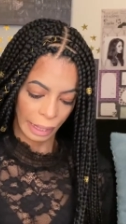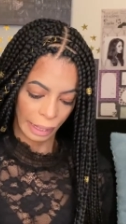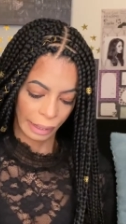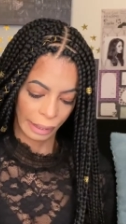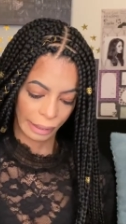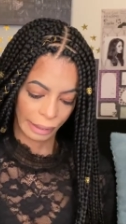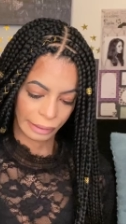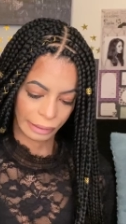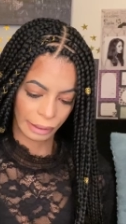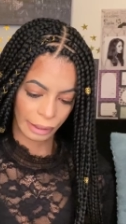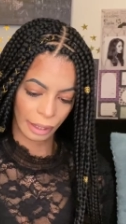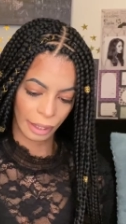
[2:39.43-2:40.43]

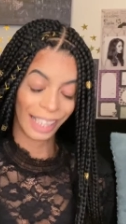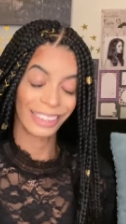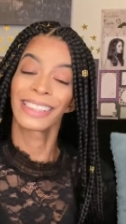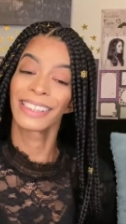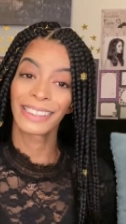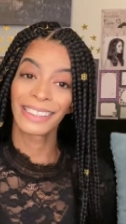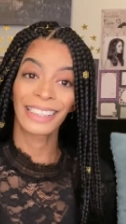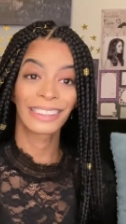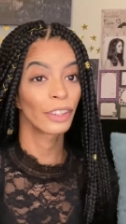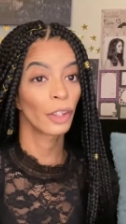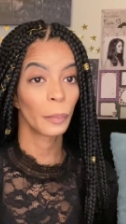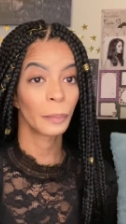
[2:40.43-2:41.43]
and I did
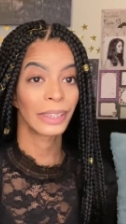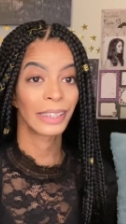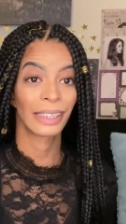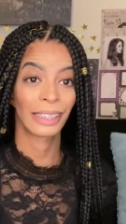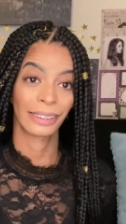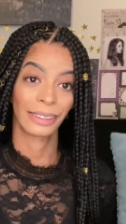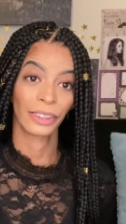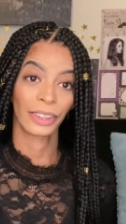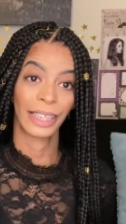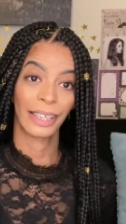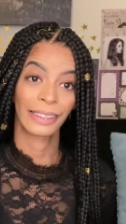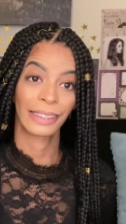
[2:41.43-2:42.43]
open it and I did look
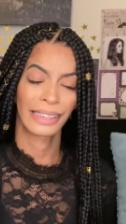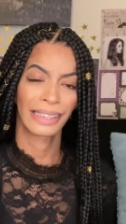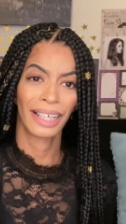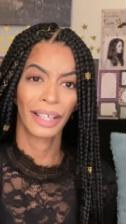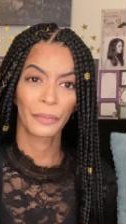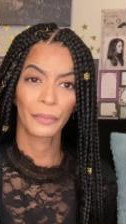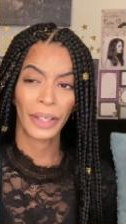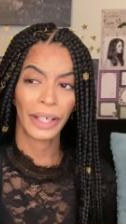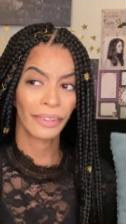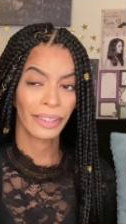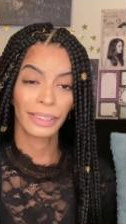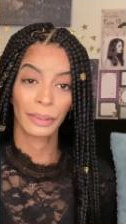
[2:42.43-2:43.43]
at it, and I
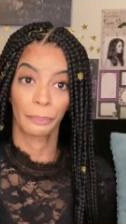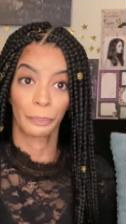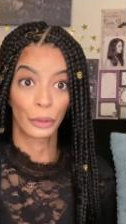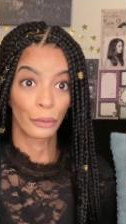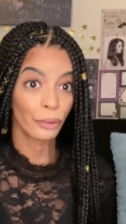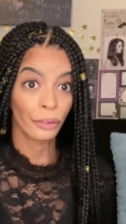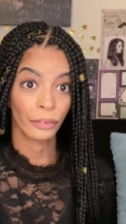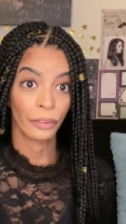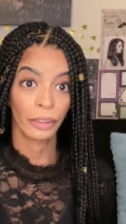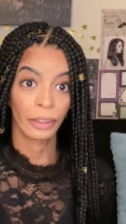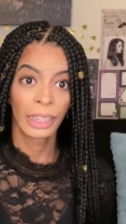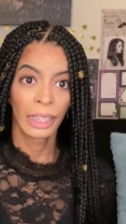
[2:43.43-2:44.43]
think it's
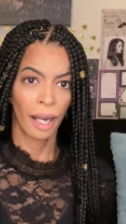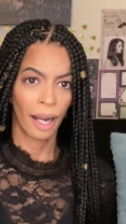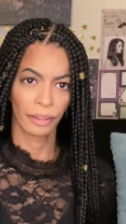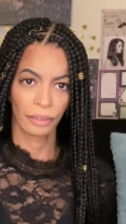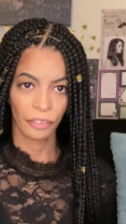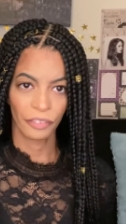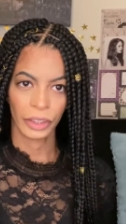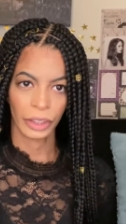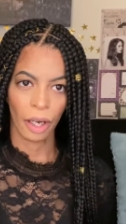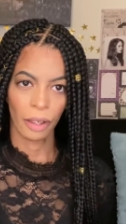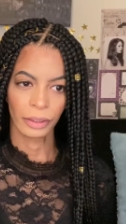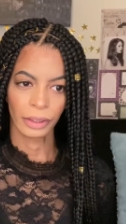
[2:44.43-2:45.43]
beautiful. I love the
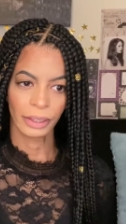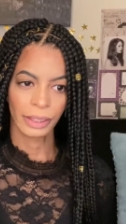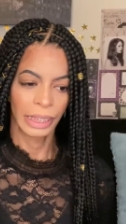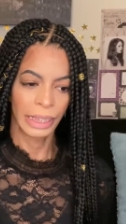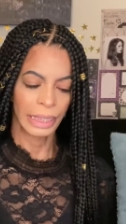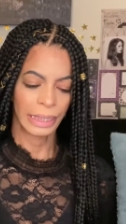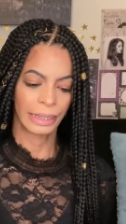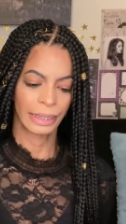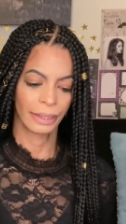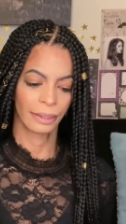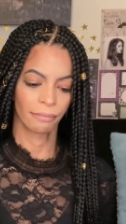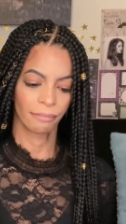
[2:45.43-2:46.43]
colors.
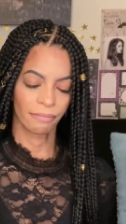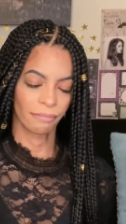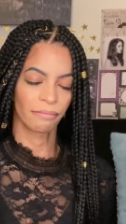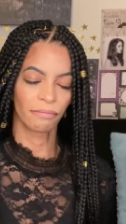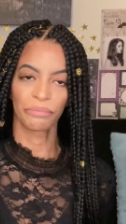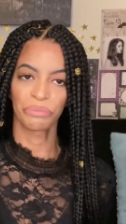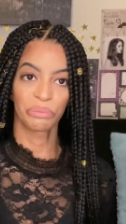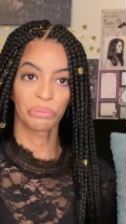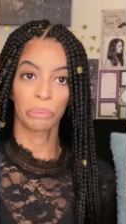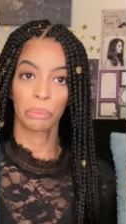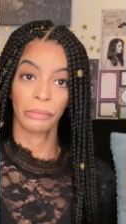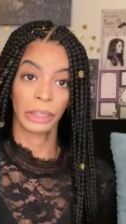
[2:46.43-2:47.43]
It
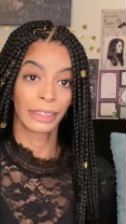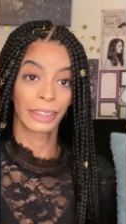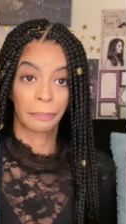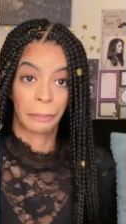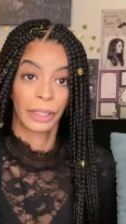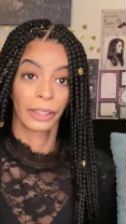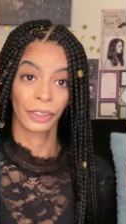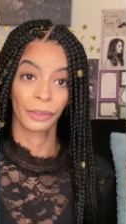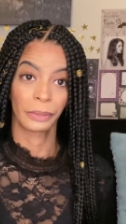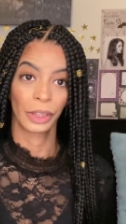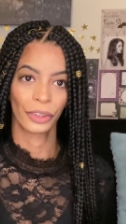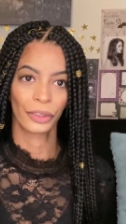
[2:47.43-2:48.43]
inspires
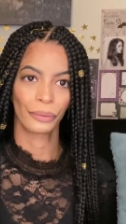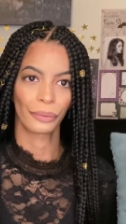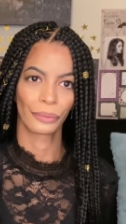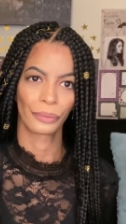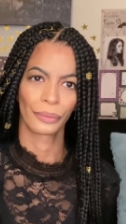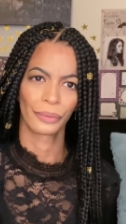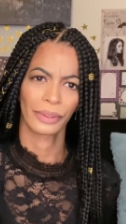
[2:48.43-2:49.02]
me to